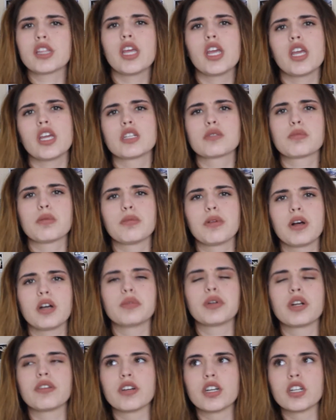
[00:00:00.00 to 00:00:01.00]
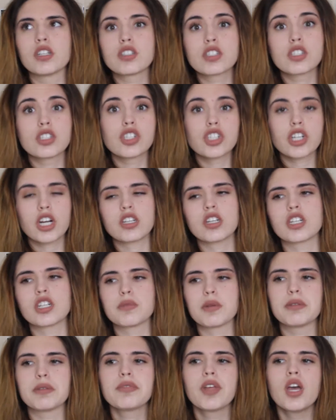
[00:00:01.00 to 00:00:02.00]
thanks, blah, blah, whatever. It's still trying to talk to
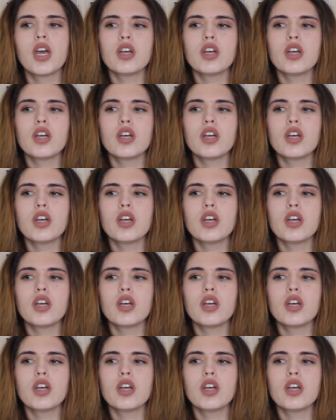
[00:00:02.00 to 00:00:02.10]
me.